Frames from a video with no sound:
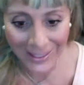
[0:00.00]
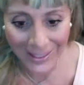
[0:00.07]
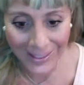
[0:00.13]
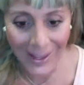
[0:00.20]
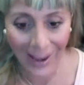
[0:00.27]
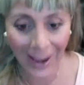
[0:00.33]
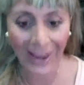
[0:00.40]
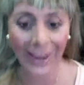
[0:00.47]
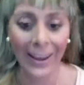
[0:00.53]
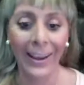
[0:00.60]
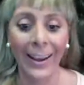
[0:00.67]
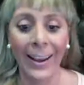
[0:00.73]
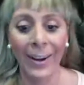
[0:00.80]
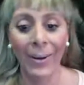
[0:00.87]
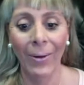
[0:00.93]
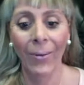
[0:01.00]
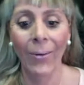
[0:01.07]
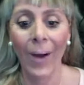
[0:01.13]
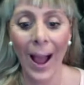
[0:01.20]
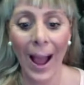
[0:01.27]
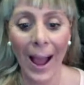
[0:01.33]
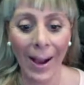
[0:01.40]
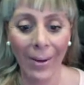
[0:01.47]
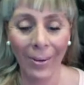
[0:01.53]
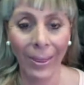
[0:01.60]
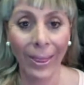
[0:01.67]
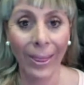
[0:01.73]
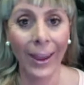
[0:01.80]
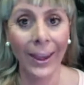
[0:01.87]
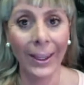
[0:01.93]
is saying, wow,
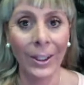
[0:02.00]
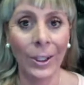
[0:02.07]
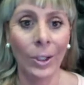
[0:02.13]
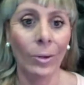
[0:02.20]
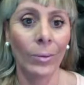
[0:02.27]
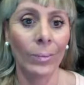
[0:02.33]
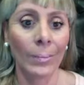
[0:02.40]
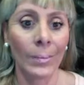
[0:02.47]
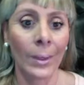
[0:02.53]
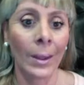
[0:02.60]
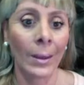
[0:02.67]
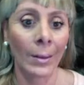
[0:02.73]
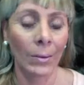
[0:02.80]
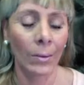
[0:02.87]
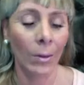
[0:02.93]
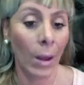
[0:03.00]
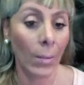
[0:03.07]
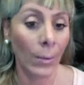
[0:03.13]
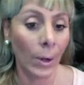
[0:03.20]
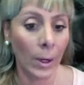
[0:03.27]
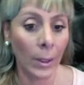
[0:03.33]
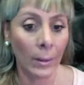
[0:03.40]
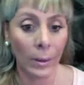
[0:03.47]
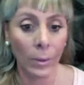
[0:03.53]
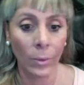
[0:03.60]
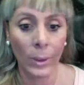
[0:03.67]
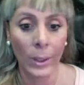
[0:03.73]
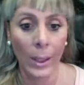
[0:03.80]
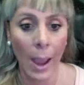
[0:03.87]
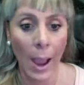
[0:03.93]
thank you. So I'm connected
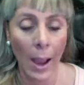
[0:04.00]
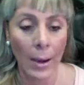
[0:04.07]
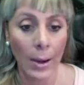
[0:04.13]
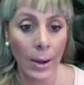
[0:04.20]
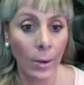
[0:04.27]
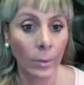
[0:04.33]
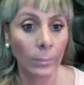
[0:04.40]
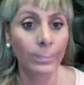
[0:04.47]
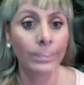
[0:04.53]
with the unknown.